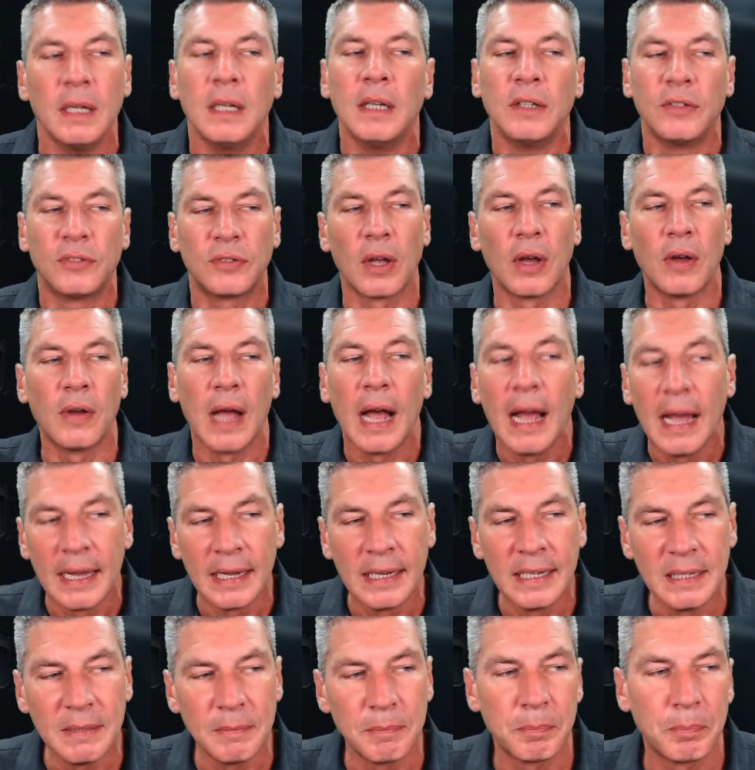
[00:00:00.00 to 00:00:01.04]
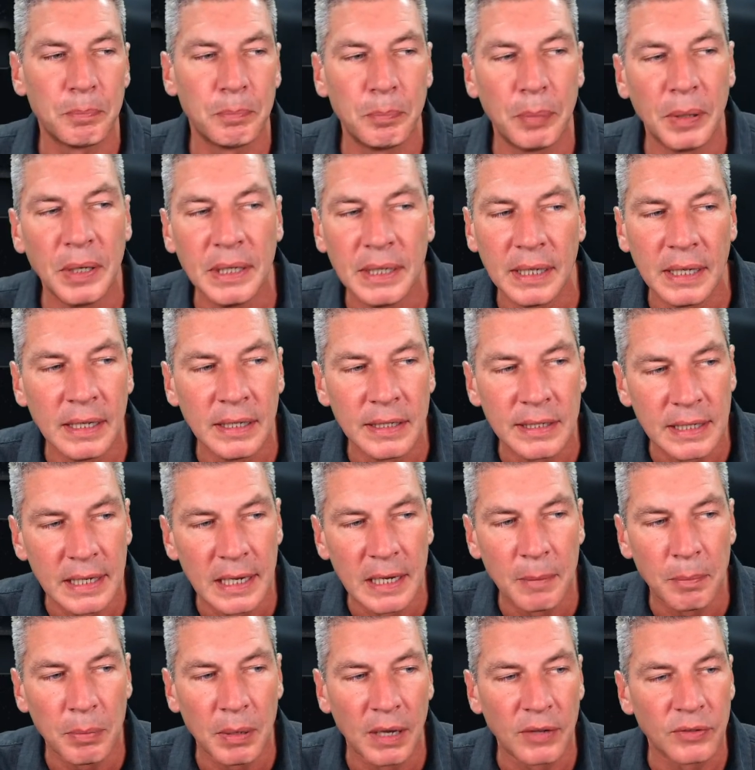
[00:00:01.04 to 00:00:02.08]
So A,
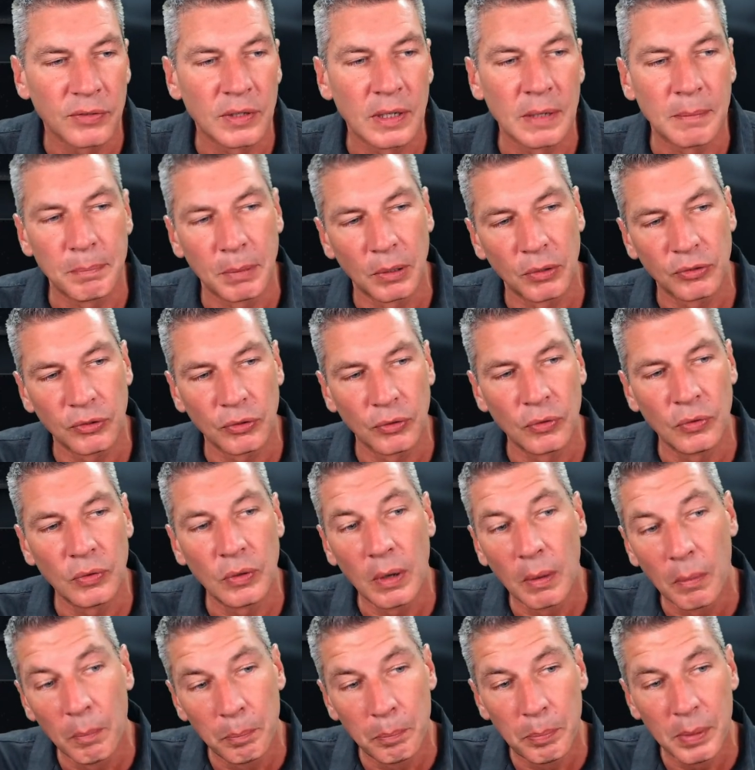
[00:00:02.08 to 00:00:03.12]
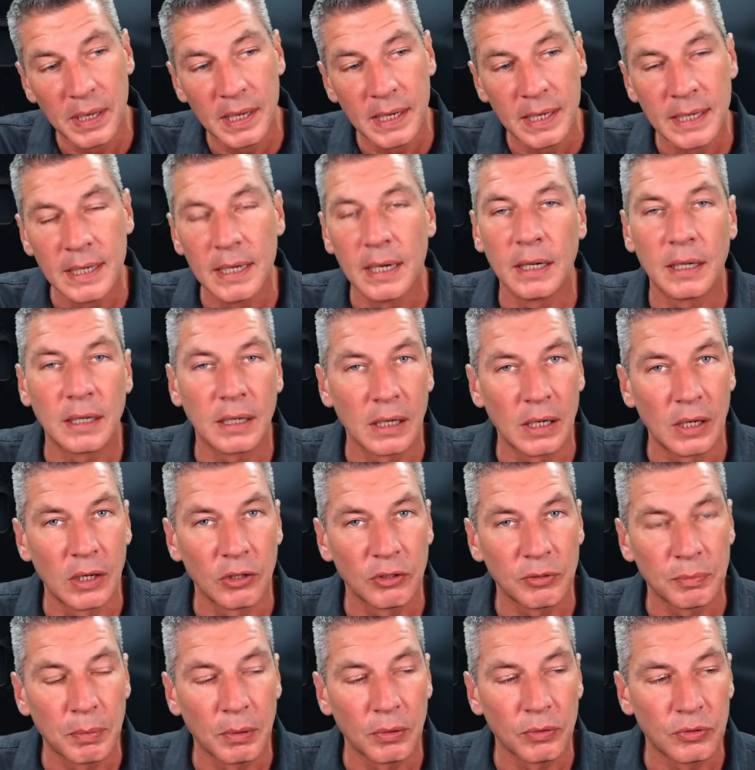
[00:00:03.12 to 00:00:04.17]
PET plastic bottle, B, a
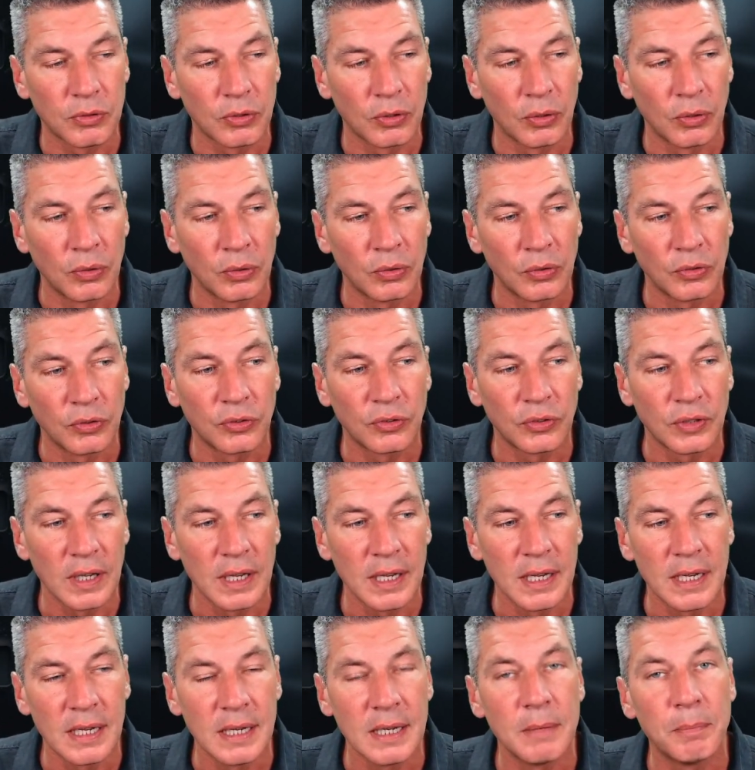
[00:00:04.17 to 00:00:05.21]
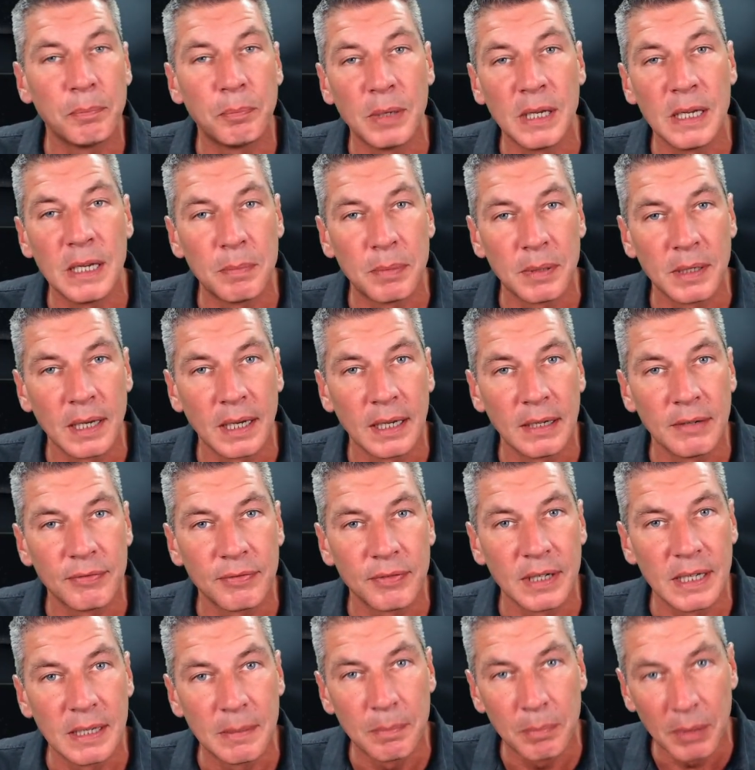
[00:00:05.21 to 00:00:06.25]
glass bottle, C,
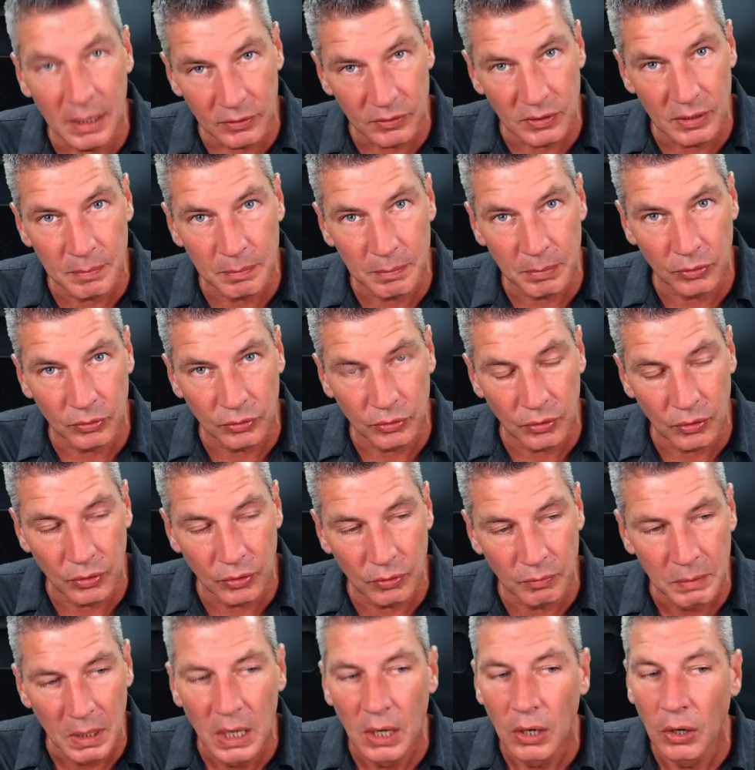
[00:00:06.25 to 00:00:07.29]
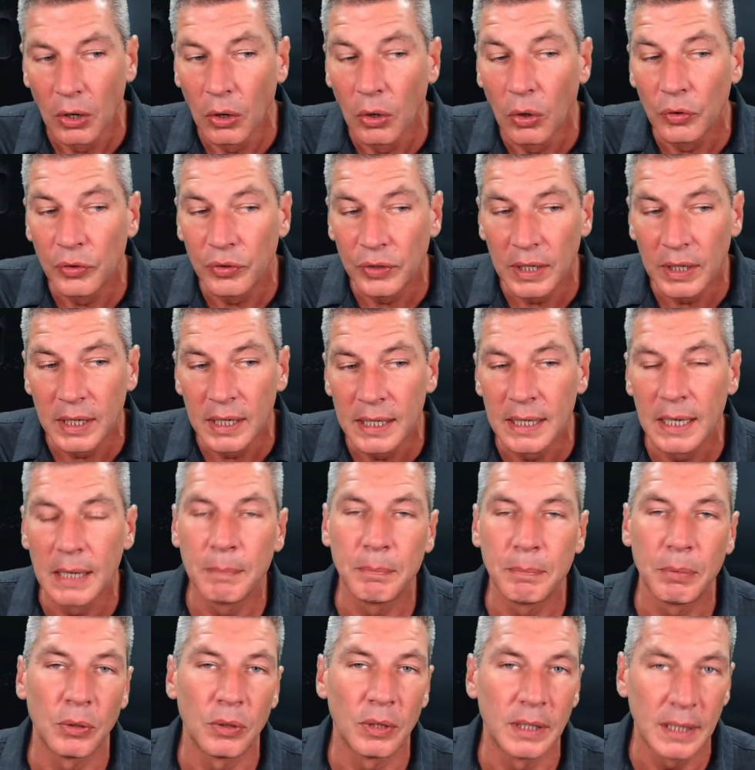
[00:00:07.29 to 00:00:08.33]
BPA-free plastic bottle, or D, a
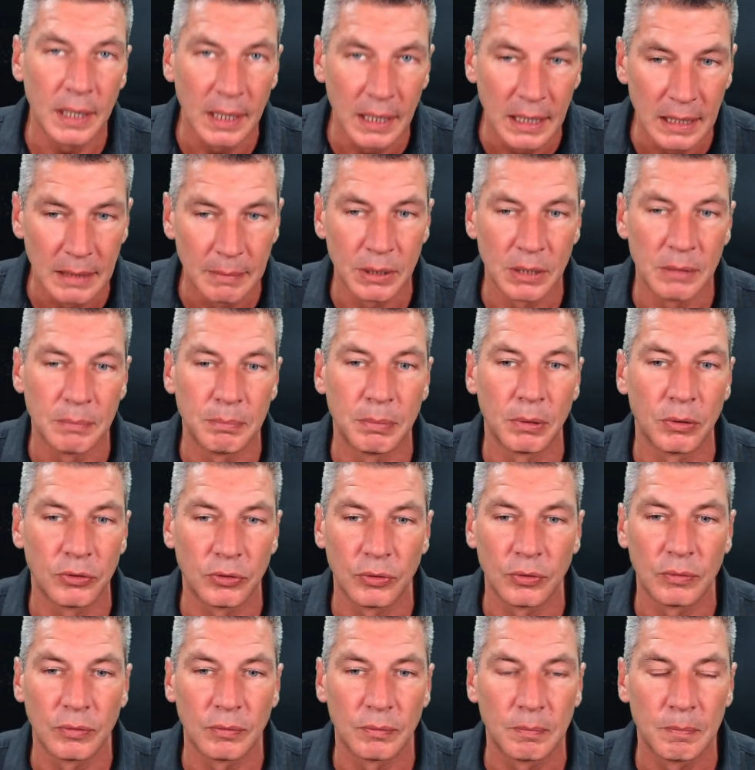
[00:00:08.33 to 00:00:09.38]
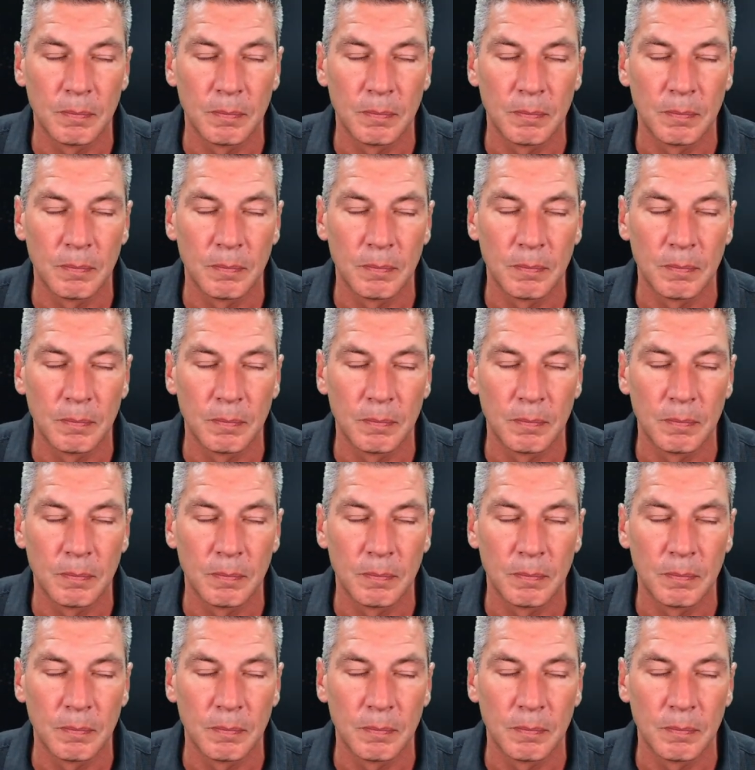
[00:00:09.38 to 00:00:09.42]
polycarbonate bottle.